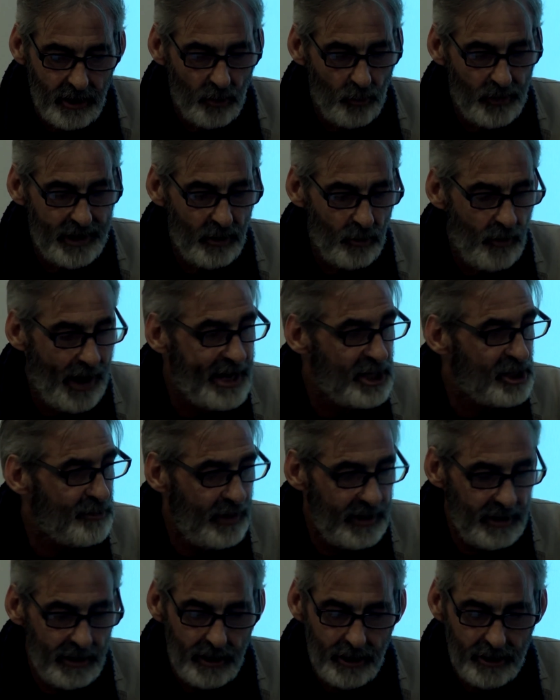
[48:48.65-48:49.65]

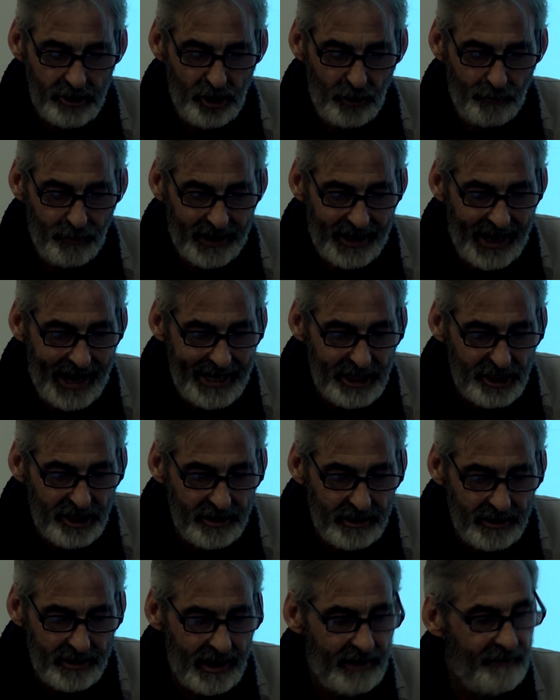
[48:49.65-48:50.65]
Rearrangement,
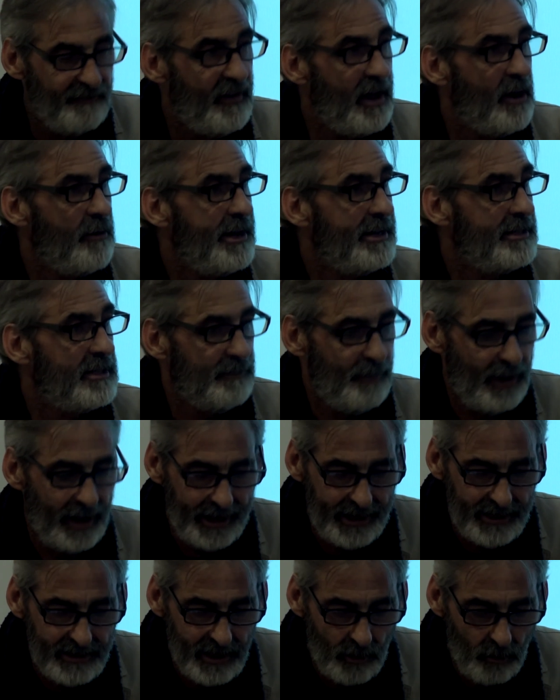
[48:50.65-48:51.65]
duplications, and variant
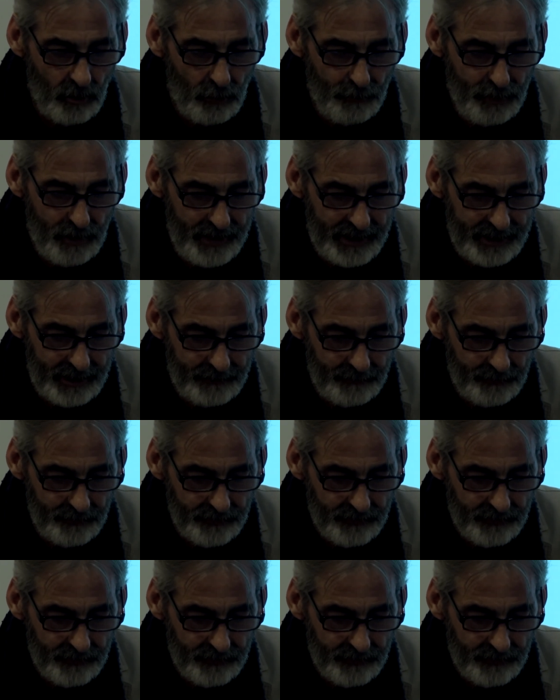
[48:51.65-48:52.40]
spellings are all permitted.